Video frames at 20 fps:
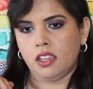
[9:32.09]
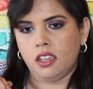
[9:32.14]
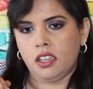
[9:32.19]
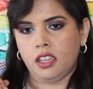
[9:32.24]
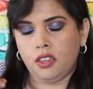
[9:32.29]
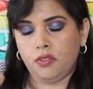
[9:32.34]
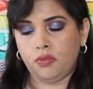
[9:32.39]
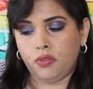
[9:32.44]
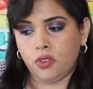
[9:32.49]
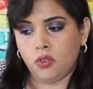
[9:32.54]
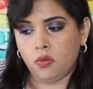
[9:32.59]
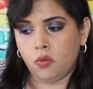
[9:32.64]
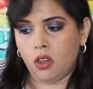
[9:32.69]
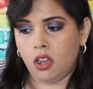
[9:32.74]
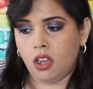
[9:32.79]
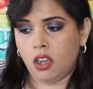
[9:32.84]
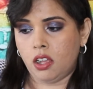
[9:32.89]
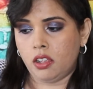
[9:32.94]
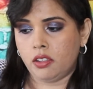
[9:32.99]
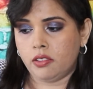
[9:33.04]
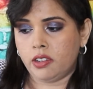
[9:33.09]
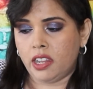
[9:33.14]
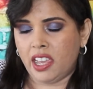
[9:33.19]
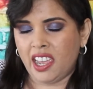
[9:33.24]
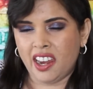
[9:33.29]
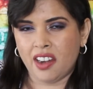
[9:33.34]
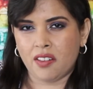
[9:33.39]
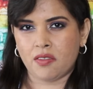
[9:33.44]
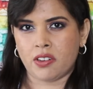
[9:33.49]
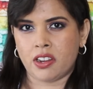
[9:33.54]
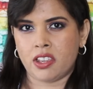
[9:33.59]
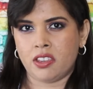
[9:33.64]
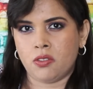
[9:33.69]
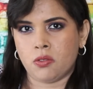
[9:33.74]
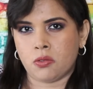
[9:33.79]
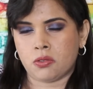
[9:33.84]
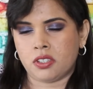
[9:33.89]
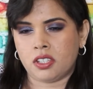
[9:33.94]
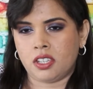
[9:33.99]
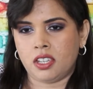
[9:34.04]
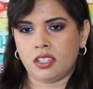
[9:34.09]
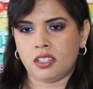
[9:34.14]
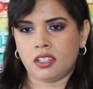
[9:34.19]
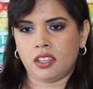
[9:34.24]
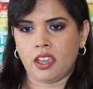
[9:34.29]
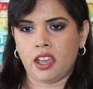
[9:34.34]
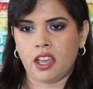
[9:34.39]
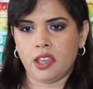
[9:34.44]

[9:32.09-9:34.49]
If you are layering your skincare,